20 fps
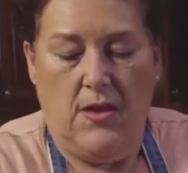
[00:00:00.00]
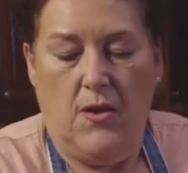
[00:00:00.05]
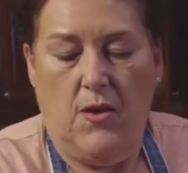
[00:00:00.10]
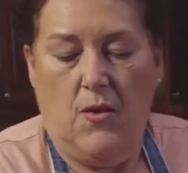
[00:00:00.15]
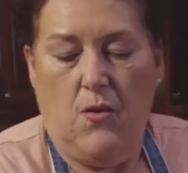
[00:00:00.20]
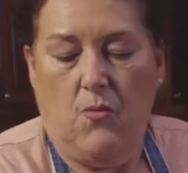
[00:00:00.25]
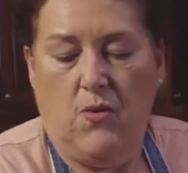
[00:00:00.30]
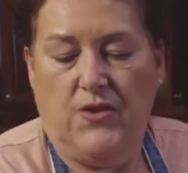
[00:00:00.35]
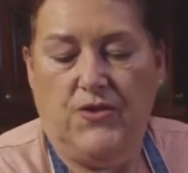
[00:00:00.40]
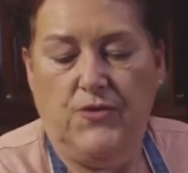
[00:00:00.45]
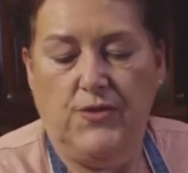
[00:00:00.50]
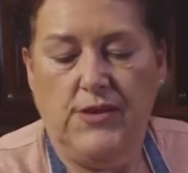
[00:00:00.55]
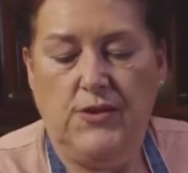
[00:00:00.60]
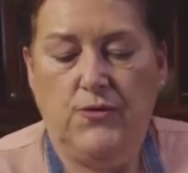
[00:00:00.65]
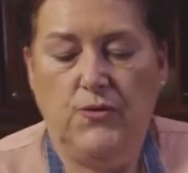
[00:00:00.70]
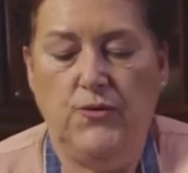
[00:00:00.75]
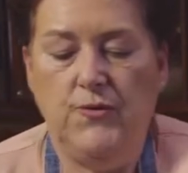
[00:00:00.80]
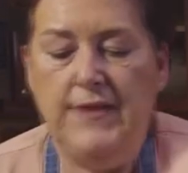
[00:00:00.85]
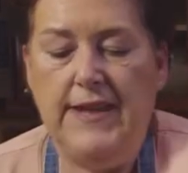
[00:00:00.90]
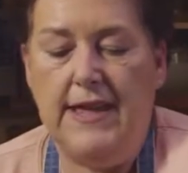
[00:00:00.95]
What you need
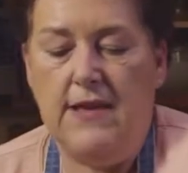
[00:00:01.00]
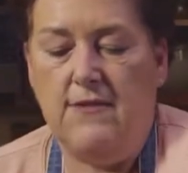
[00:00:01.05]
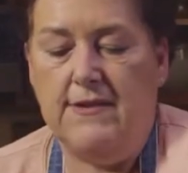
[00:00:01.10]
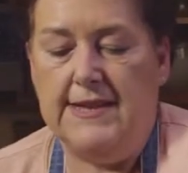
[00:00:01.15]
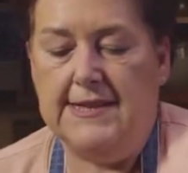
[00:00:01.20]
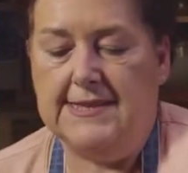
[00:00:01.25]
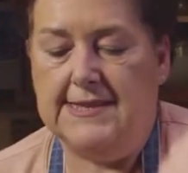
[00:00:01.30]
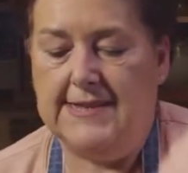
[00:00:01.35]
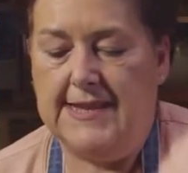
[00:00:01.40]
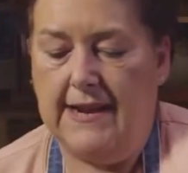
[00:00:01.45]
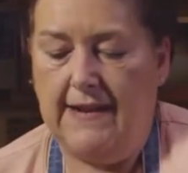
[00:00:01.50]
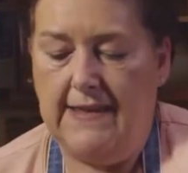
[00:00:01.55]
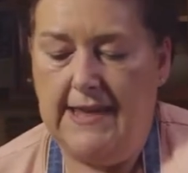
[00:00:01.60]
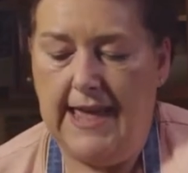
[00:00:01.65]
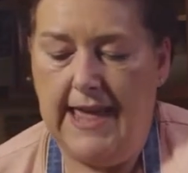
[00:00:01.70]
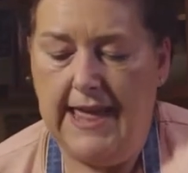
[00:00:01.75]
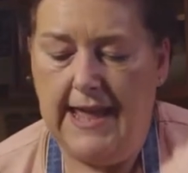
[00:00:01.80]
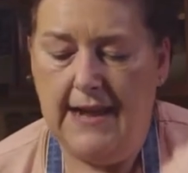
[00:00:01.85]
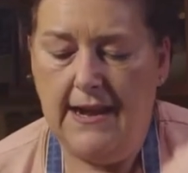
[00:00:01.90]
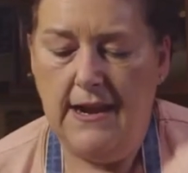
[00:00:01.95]
to do now is take
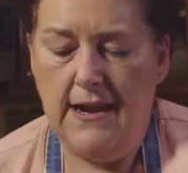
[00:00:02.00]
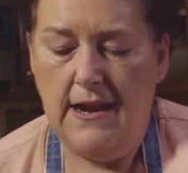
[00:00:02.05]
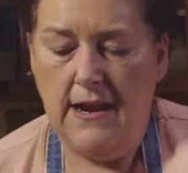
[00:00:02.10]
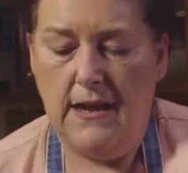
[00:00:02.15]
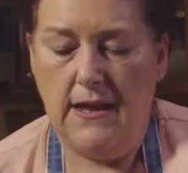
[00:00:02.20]
the egg,